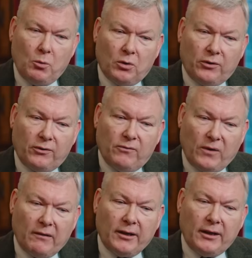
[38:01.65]
was
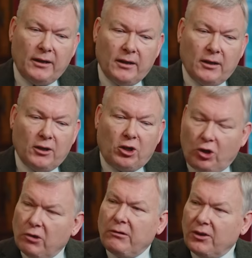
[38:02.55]
very
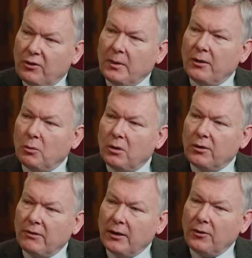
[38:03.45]
curious about the world
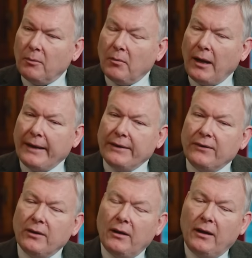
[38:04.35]
around him,
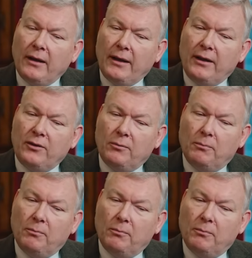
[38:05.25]
and his